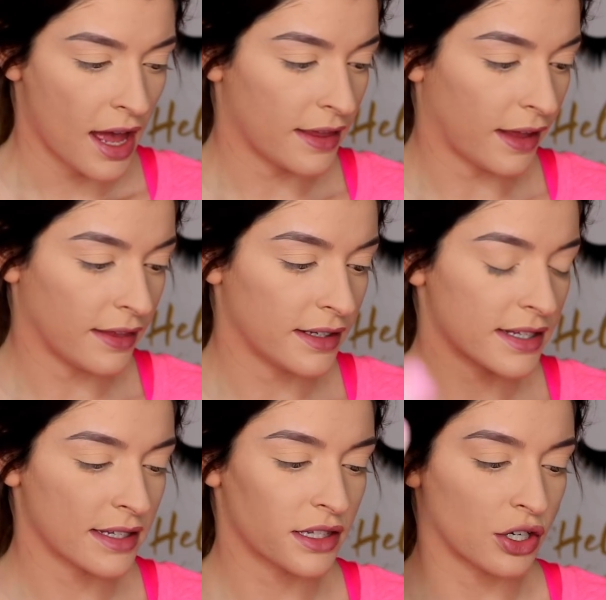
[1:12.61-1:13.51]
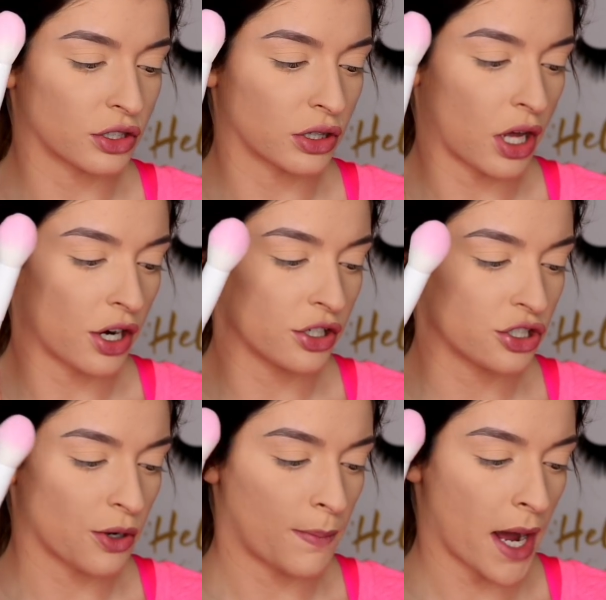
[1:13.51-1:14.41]
And then this is their
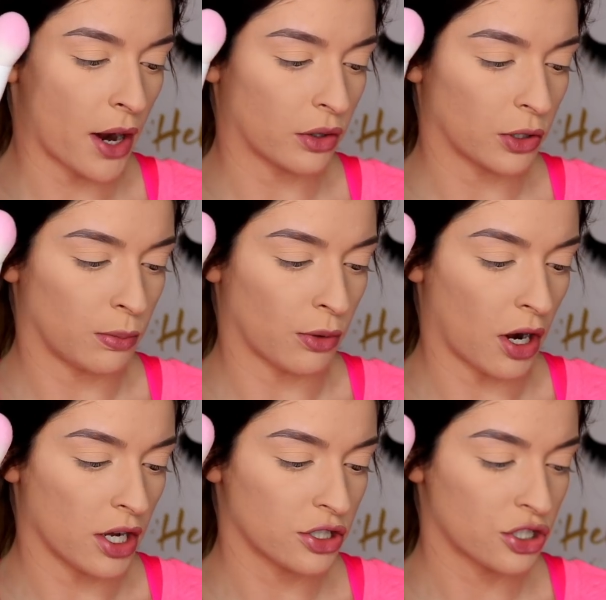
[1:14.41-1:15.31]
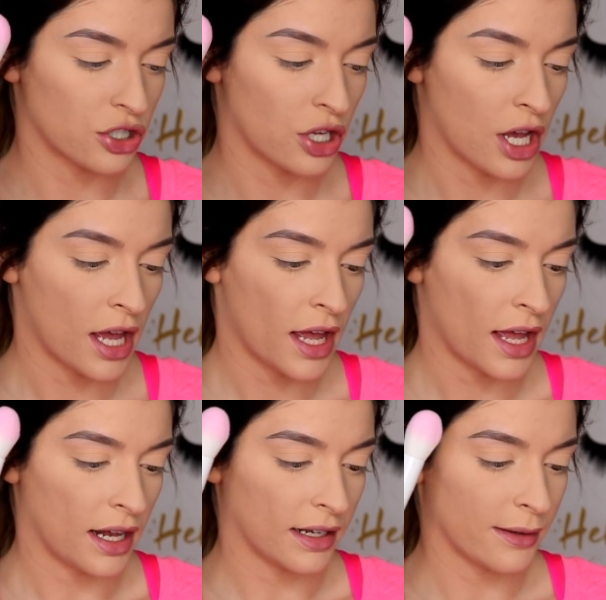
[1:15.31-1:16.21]
large powder brush,
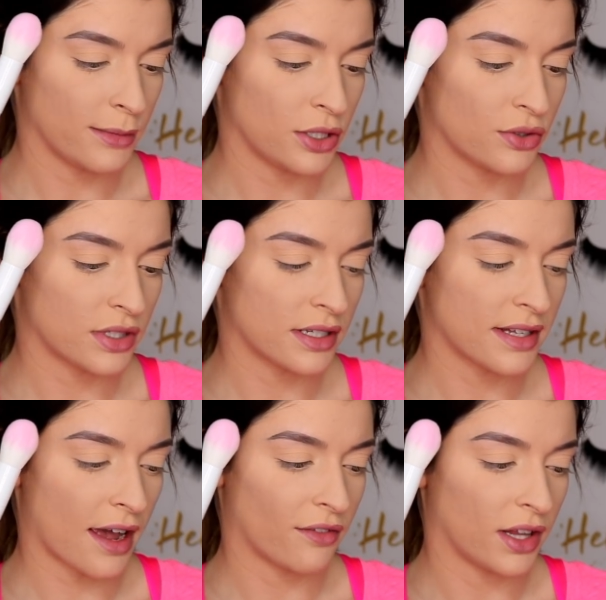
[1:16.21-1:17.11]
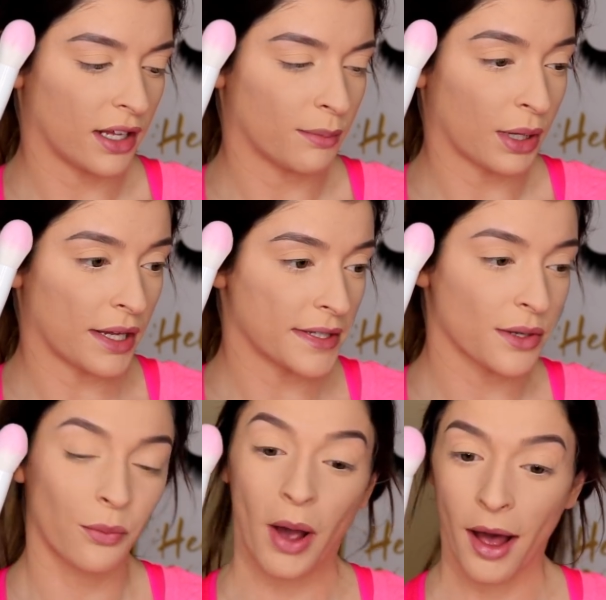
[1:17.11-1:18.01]
and it can be used to set everything in place.
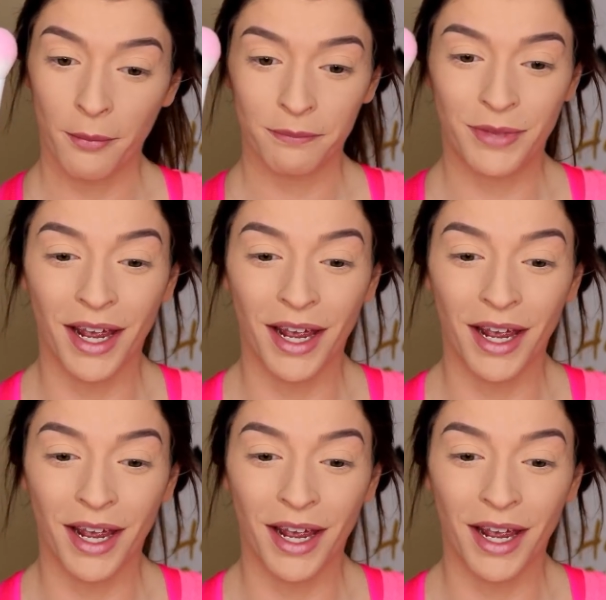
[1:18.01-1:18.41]
Well,